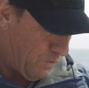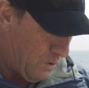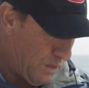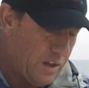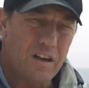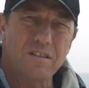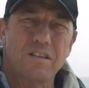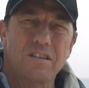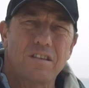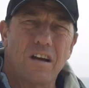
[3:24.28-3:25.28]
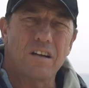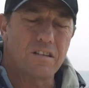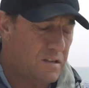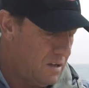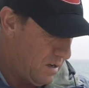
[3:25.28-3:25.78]
4000
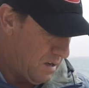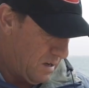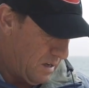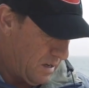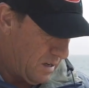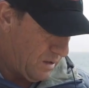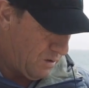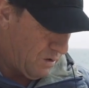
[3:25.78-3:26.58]
size. Now the